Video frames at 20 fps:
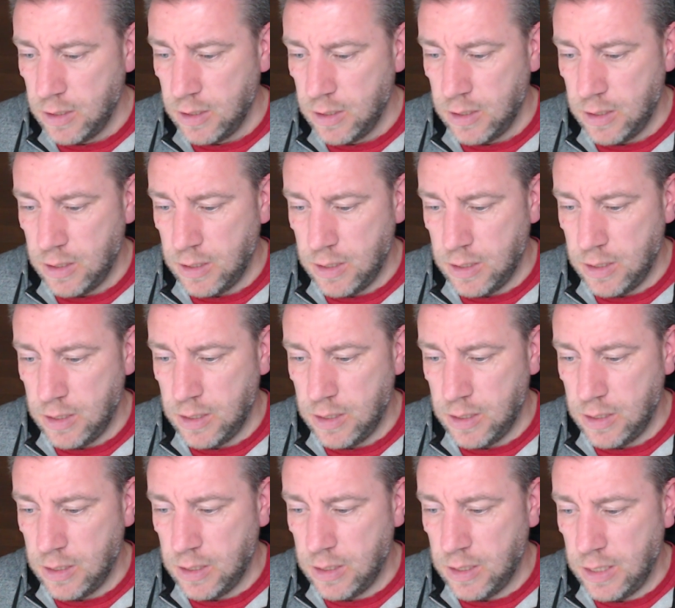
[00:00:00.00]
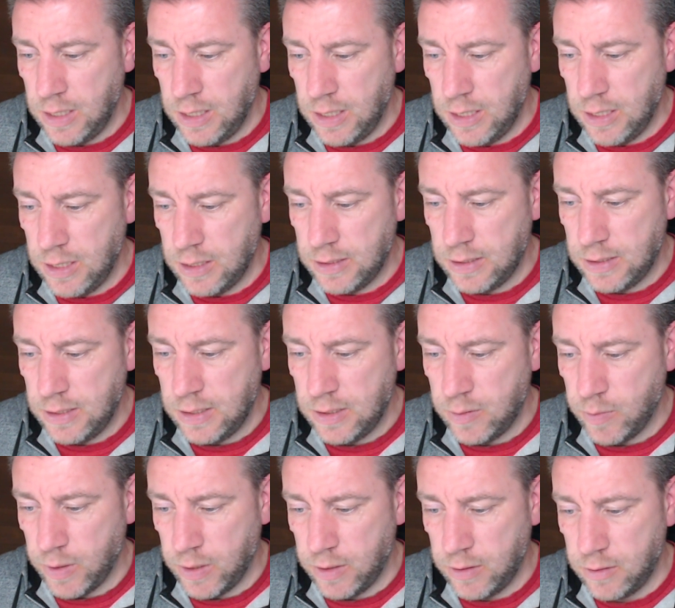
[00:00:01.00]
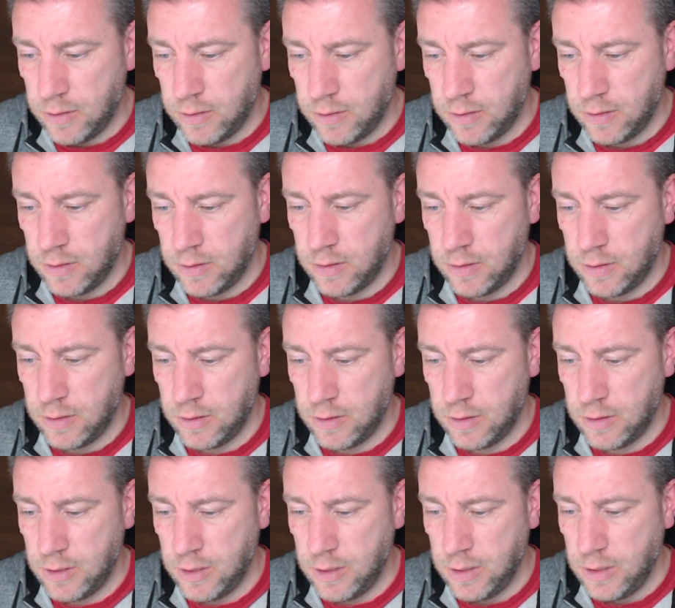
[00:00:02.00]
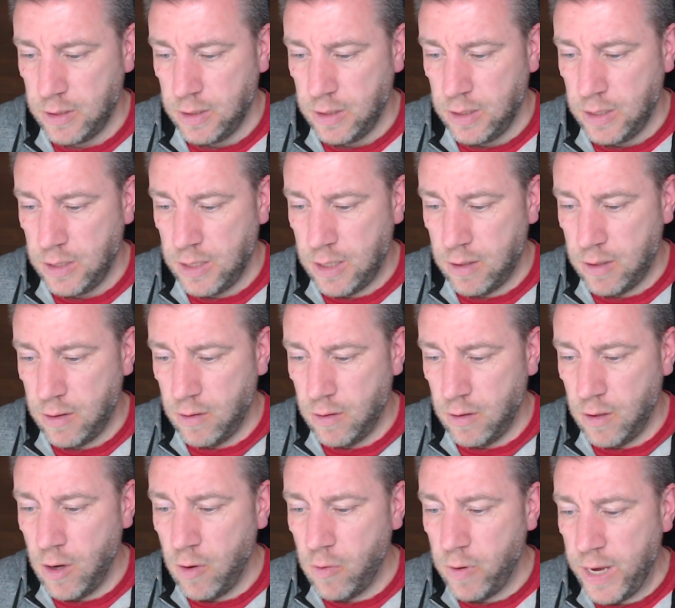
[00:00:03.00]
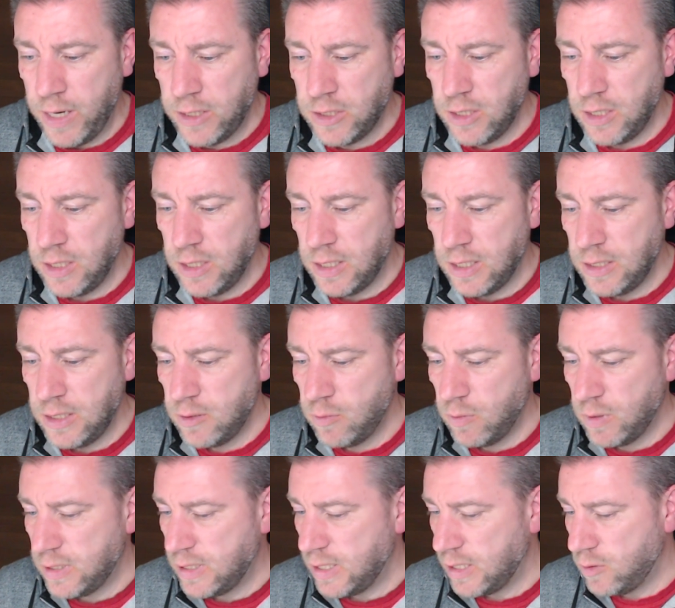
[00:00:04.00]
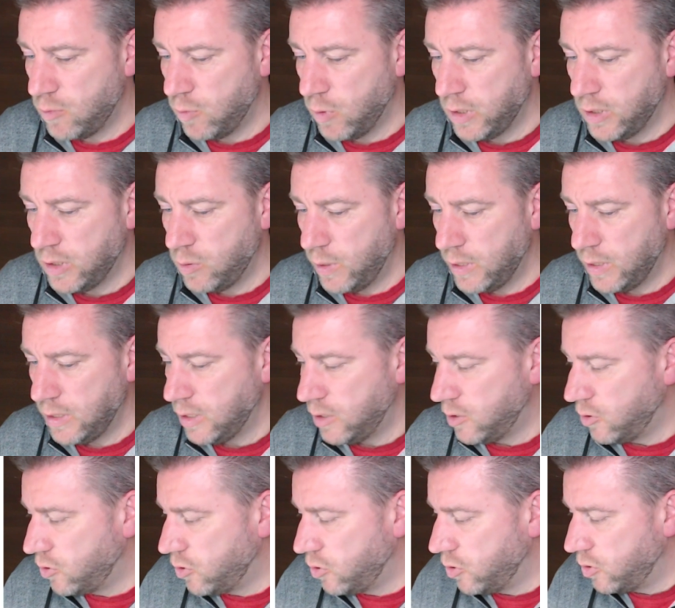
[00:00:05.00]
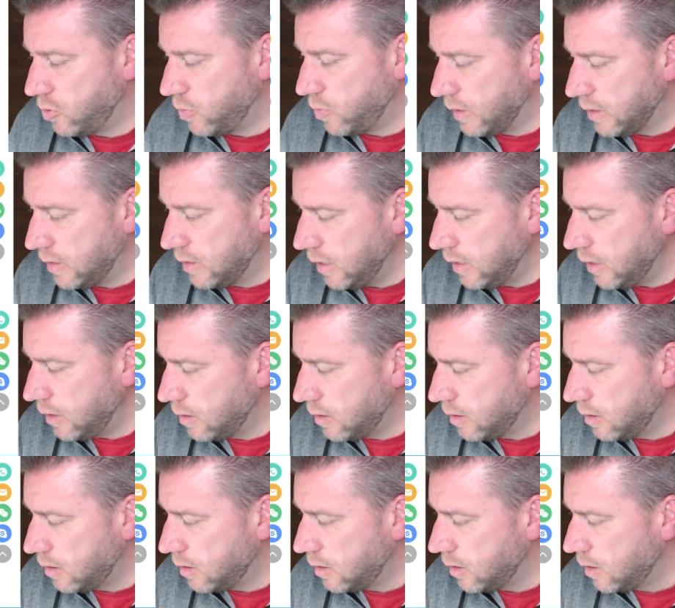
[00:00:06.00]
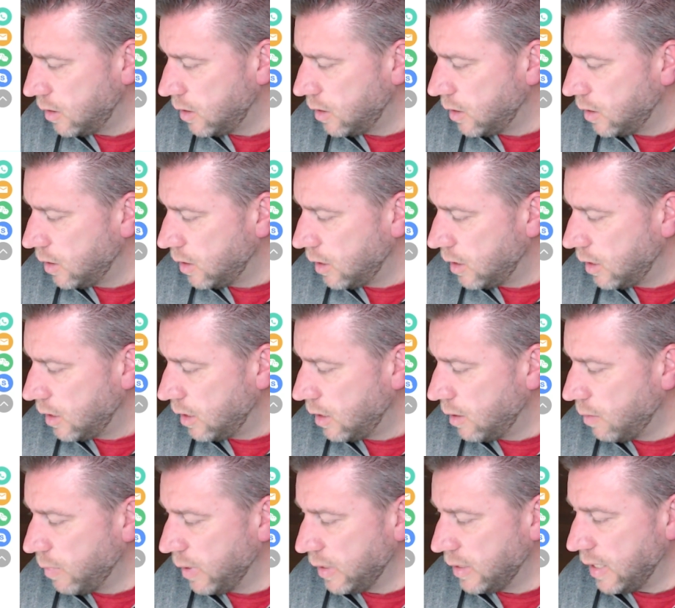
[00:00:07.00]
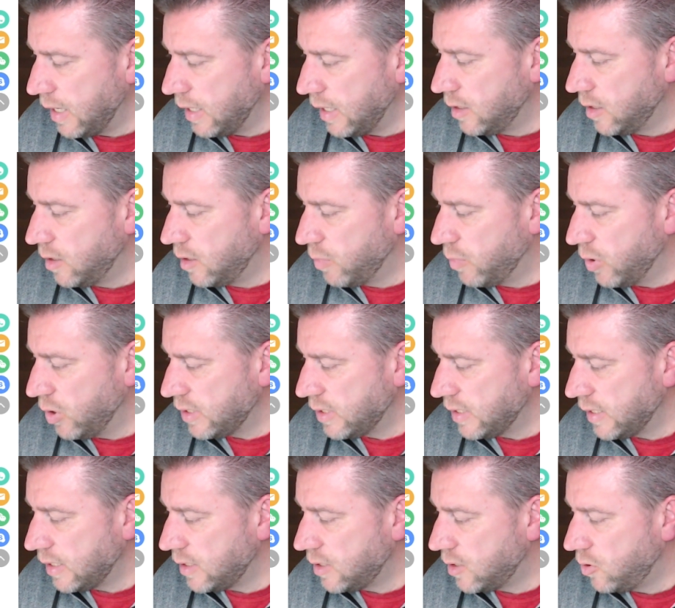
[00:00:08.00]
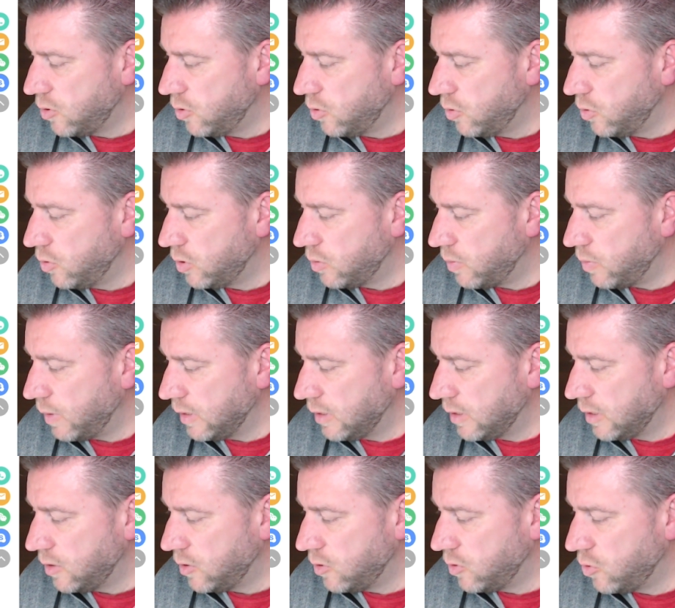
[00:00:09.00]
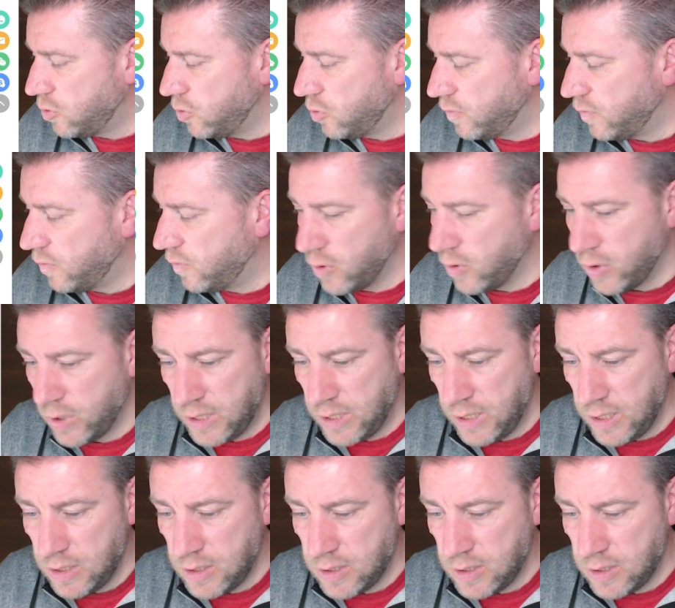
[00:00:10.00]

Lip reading: And it's this one. Yeah. Oh, actually, this one says 120 to 220. But then the box says 220 to 240.